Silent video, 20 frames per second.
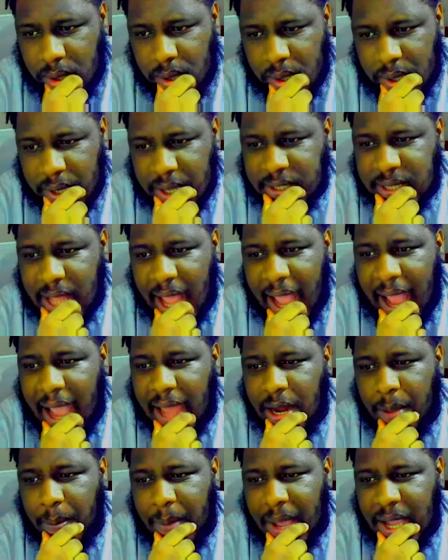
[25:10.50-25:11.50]
Cause the
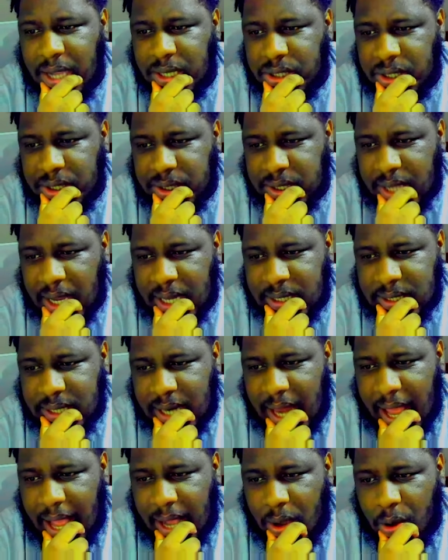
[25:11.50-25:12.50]
animations is
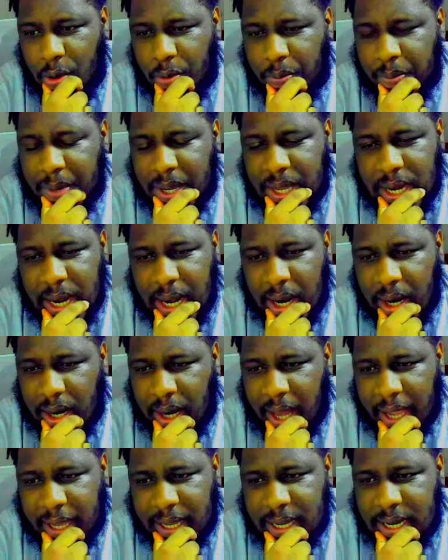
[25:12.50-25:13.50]
not gonna be there.
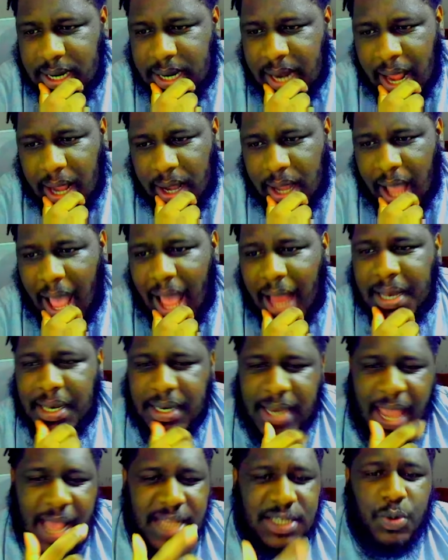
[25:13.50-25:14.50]
Like he not. I.
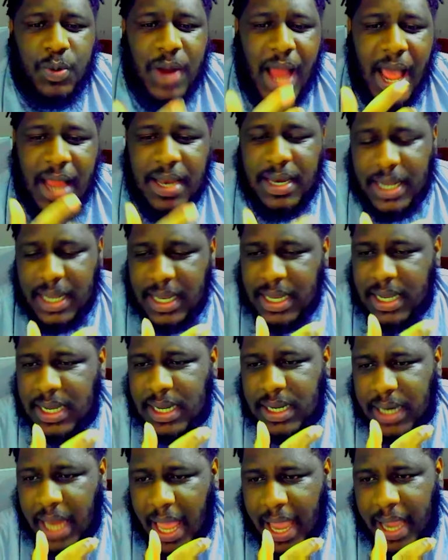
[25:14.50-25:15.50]
That's what I
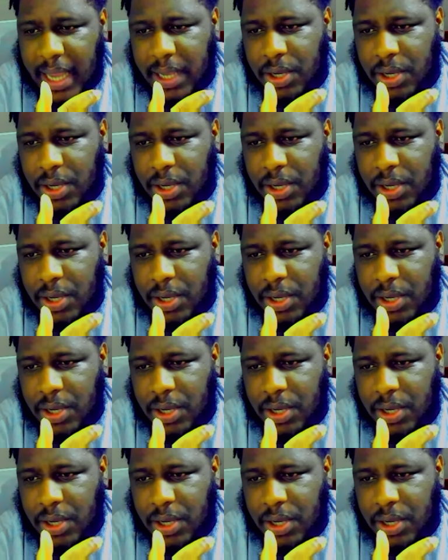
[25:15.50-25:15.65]
need. Like